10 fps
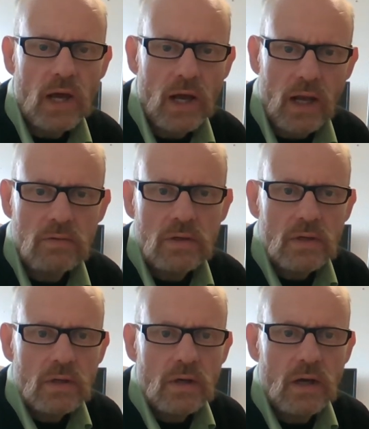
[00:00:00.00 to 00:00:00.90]
Hello.
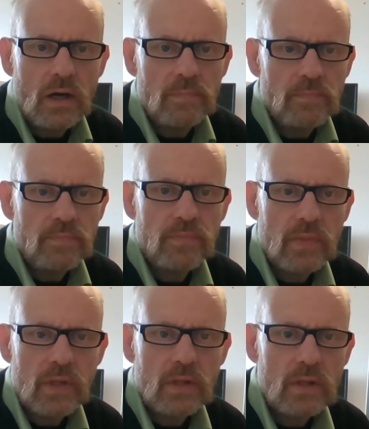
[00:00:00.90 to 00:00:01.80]

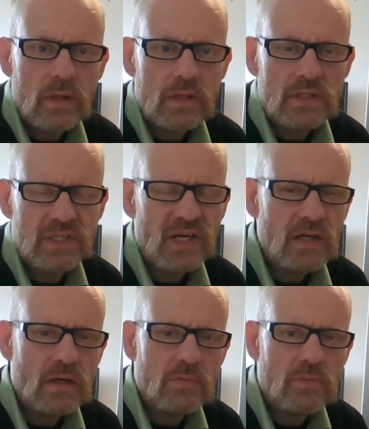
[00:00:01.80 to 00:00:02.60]
Today